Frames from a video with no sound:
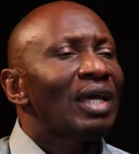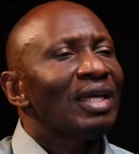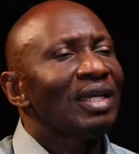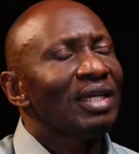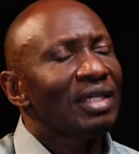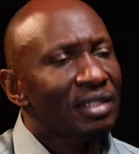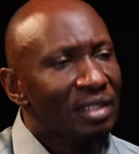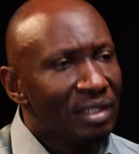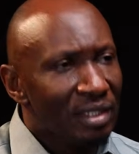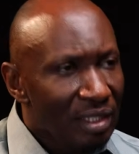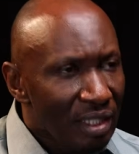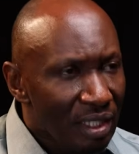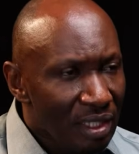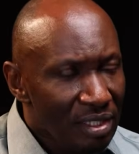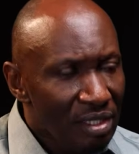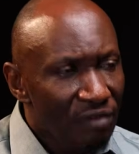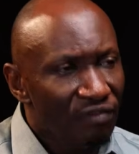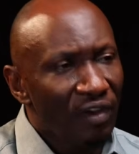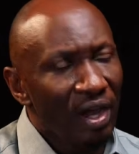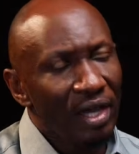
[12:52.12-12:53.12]
it
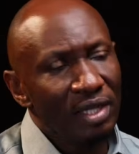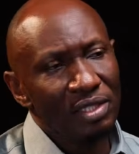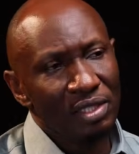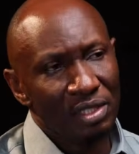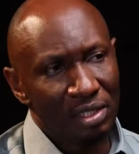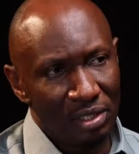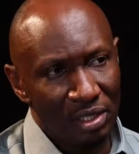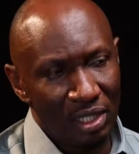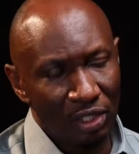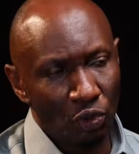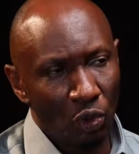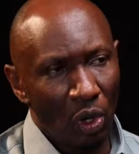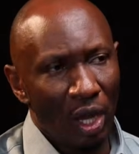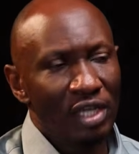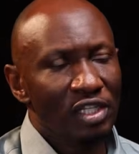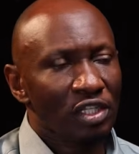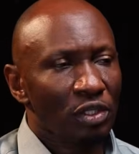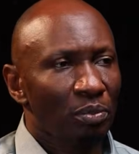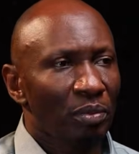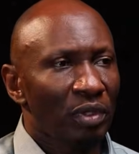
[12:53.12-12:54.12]
suffices that you
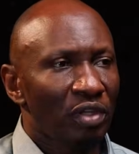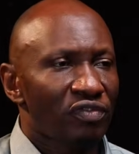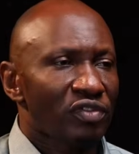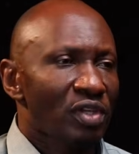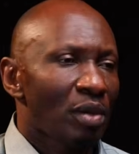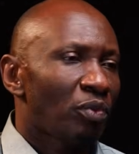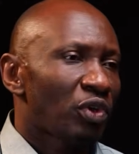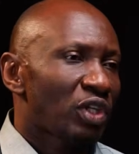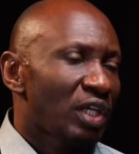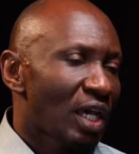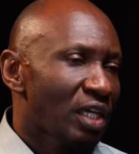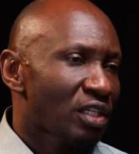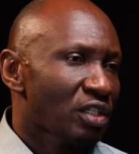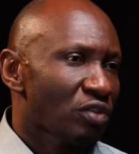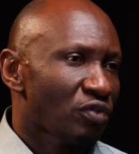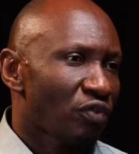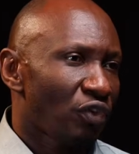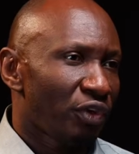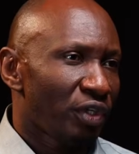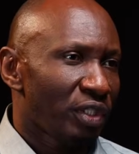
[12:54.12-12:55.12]
ask me if somebody
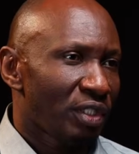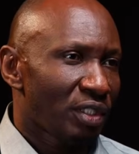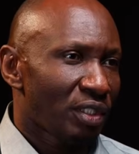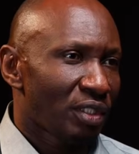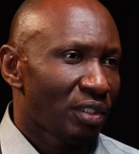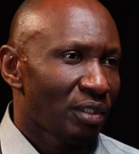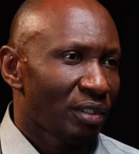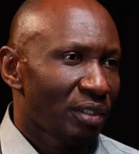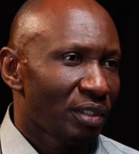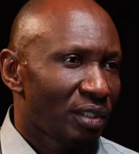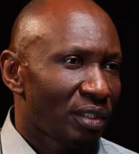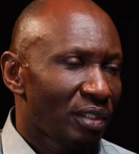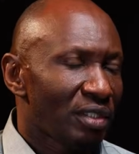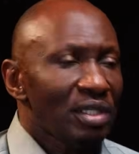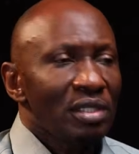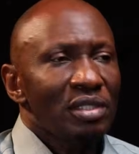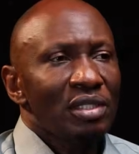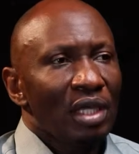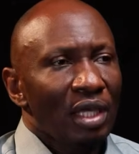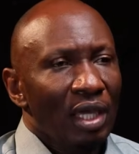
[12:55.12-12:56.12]
asks for it.
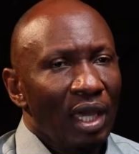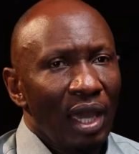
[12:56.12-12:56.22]
Just say,